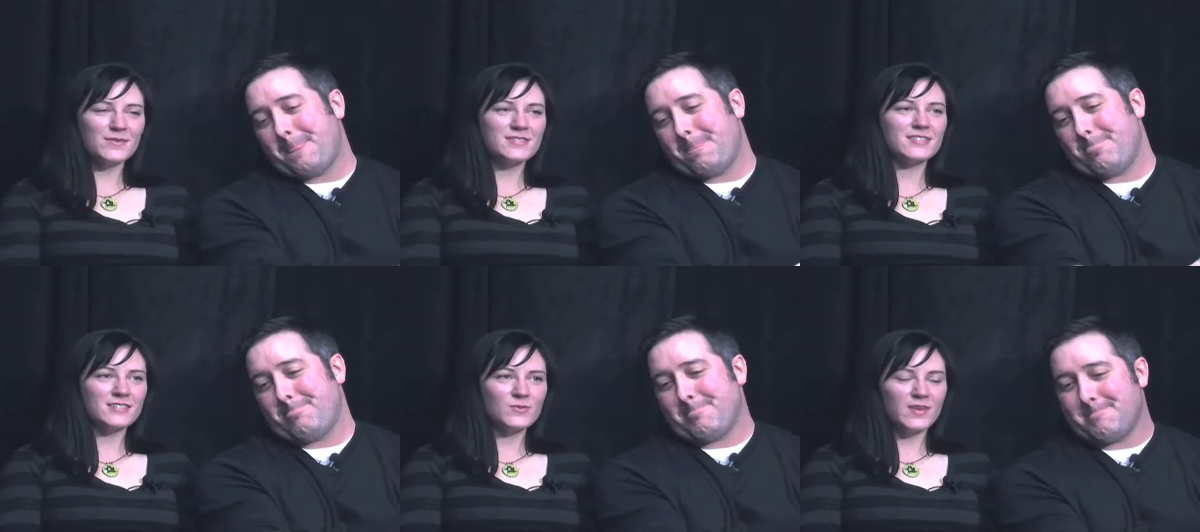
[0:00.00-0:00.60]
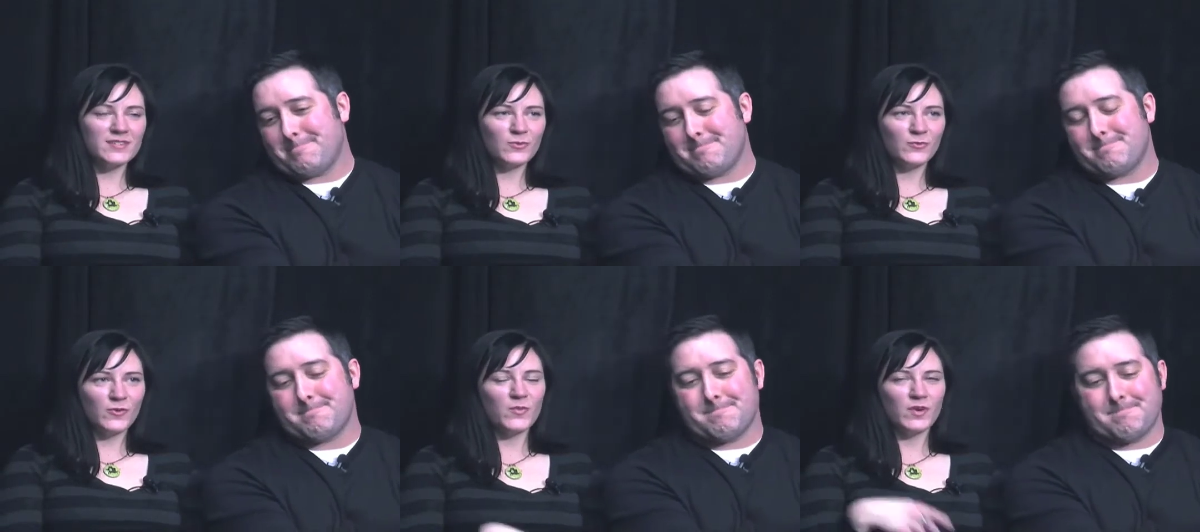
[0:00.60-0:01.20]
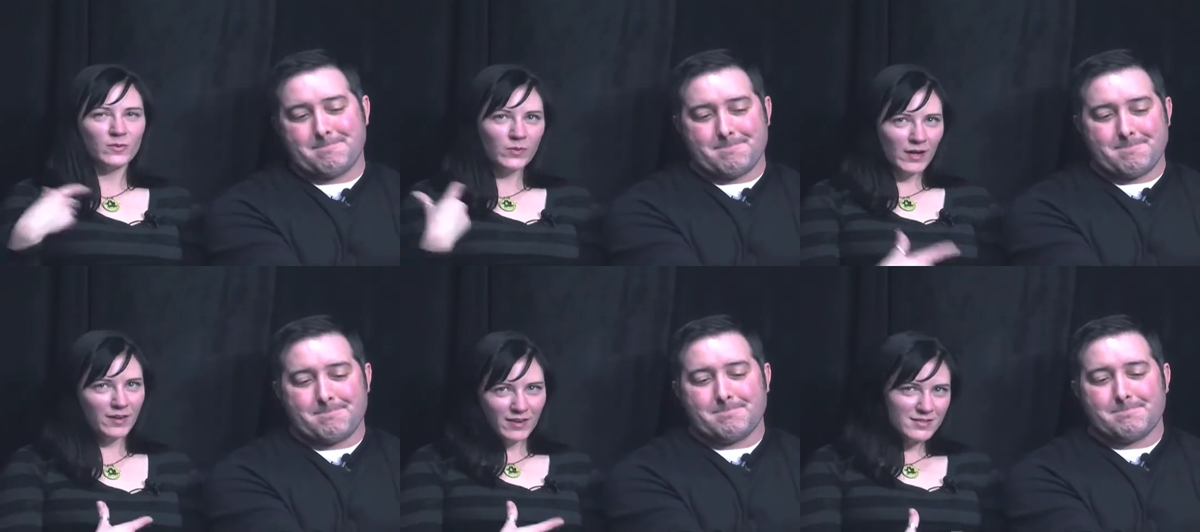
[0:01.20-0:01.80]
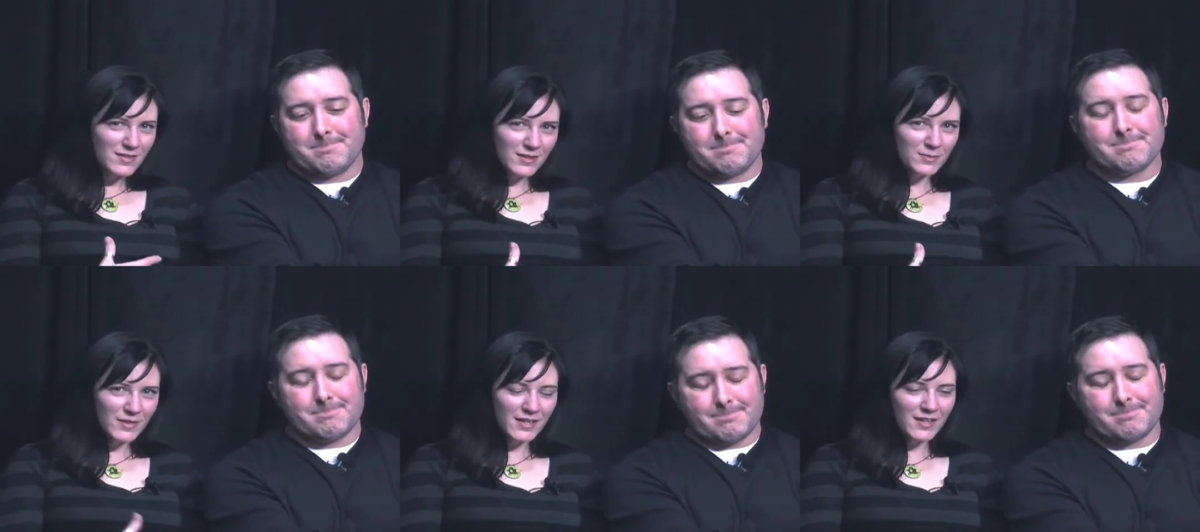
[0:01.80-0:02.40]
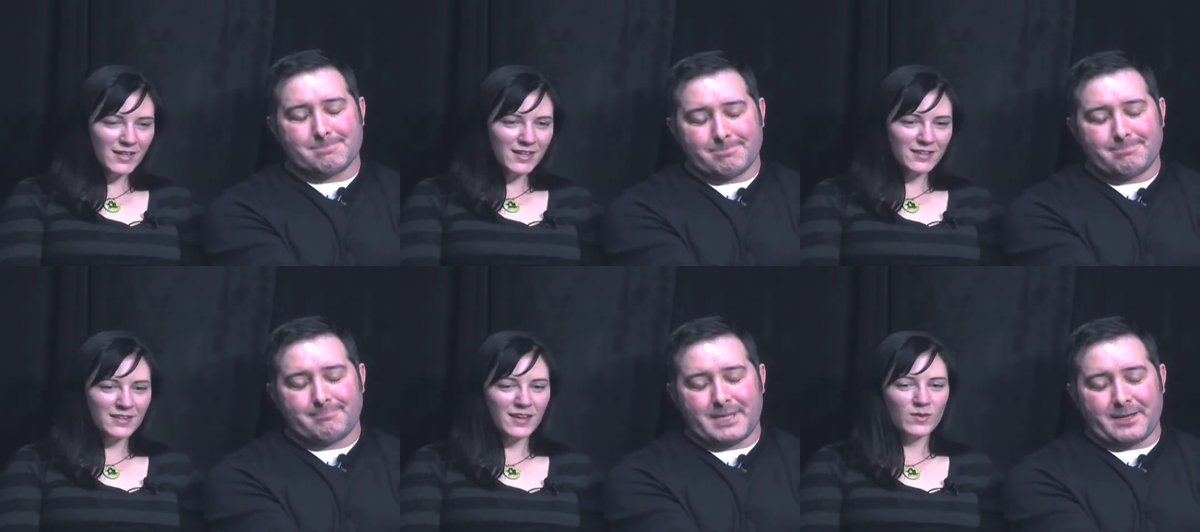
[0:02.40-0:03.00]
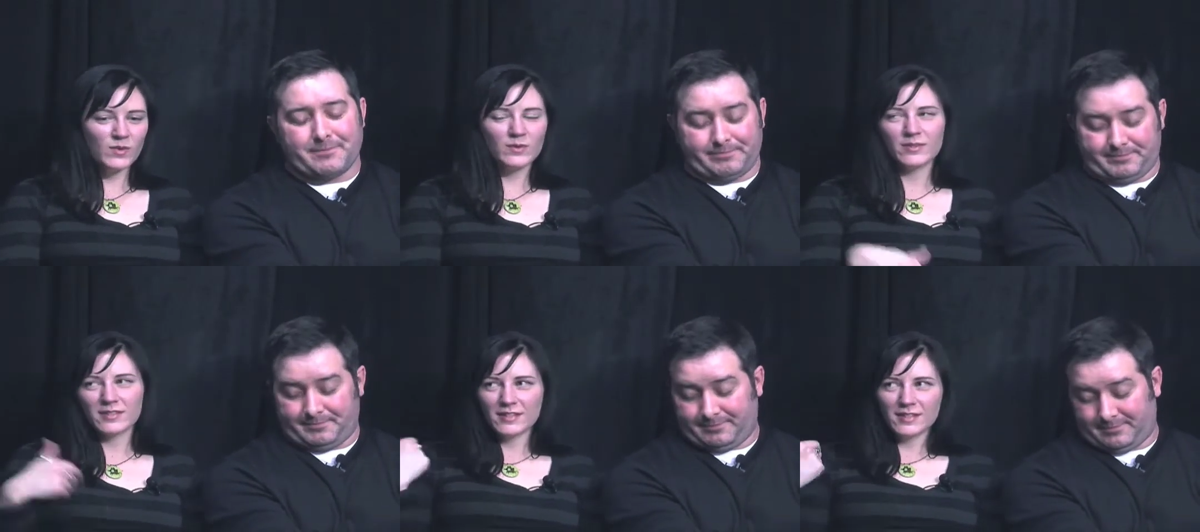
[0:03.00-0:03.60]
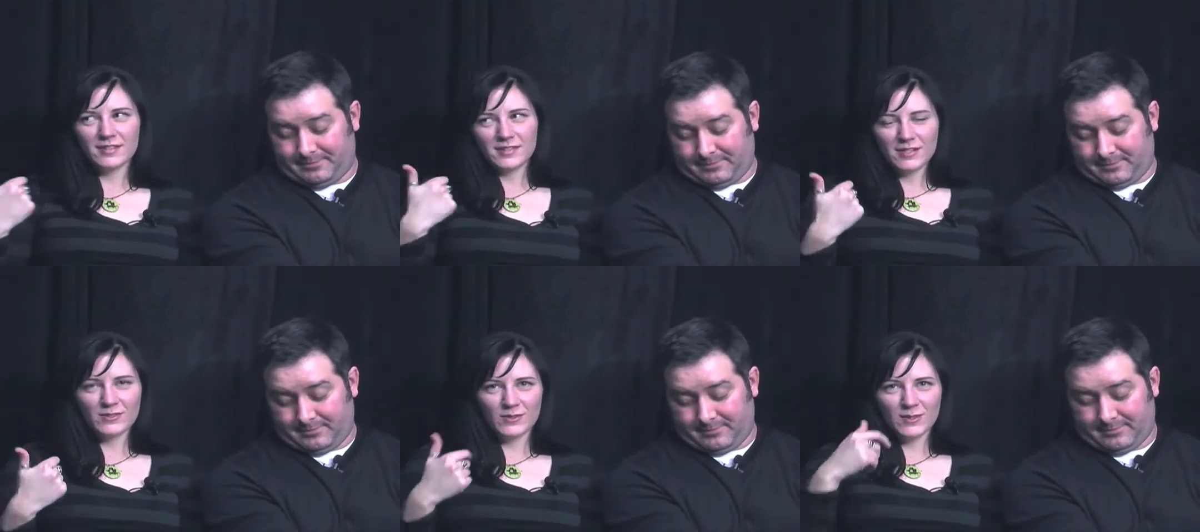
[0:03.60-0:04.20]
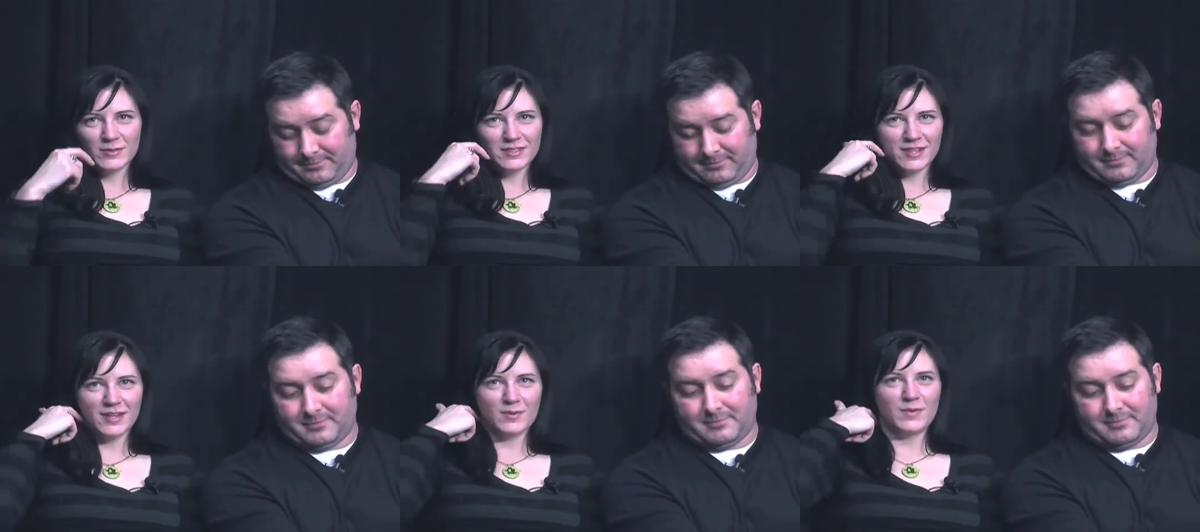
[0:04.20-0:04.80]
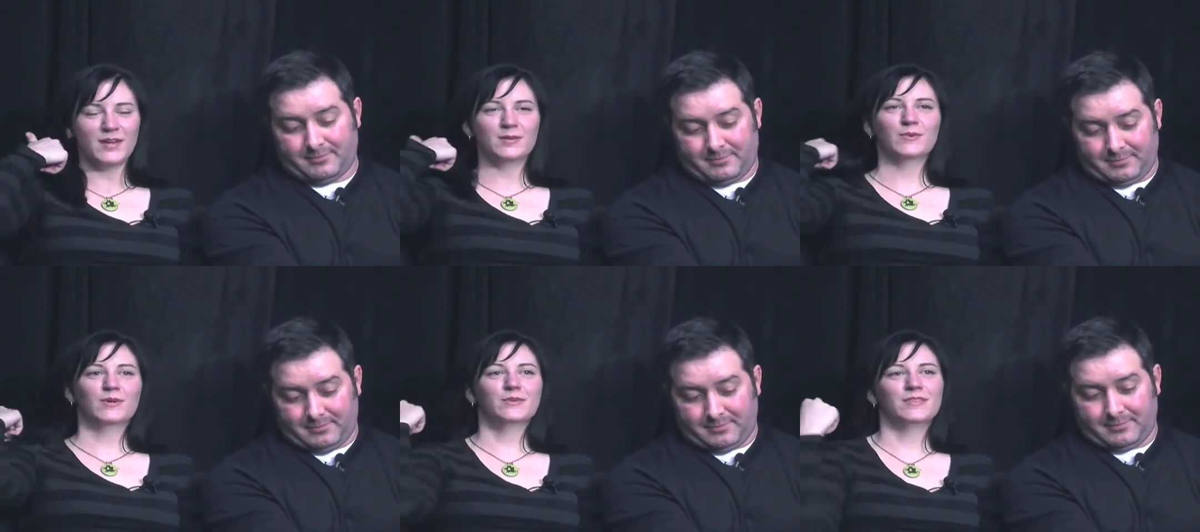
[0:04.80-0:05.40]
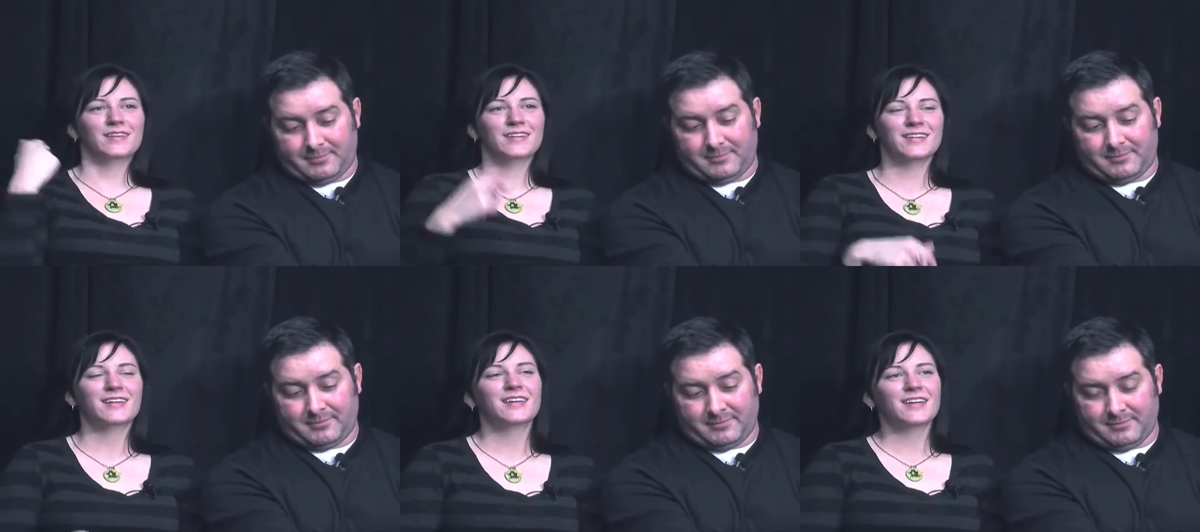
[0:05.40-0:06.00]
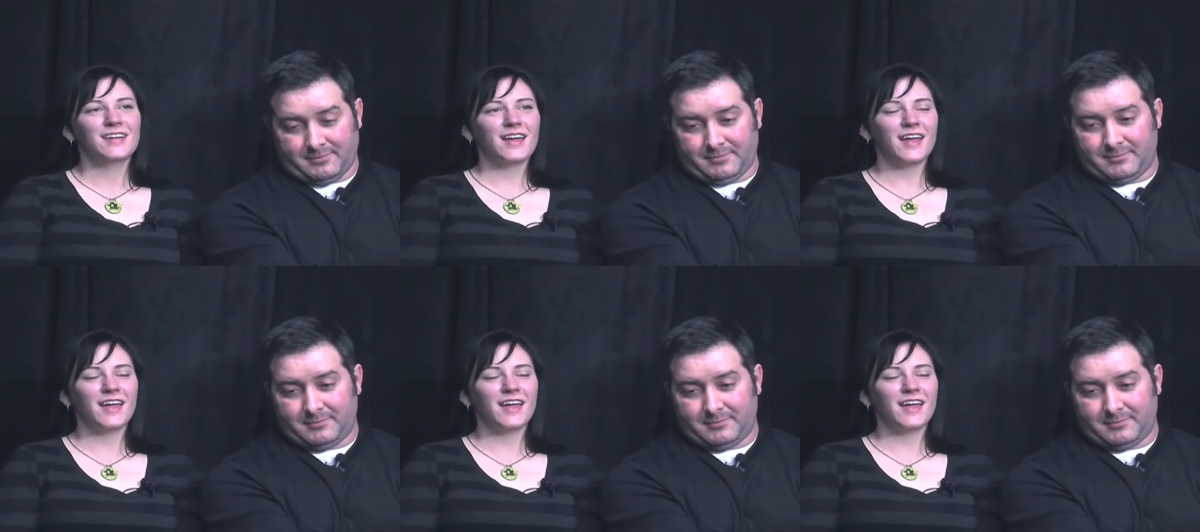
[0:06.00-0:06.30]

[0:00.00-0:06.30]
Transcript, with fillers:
Speaker 1: was six weeks from when Rick and I started planning it, and we really needed Dr. Normal to kind of be on board with it. Mm -hmm.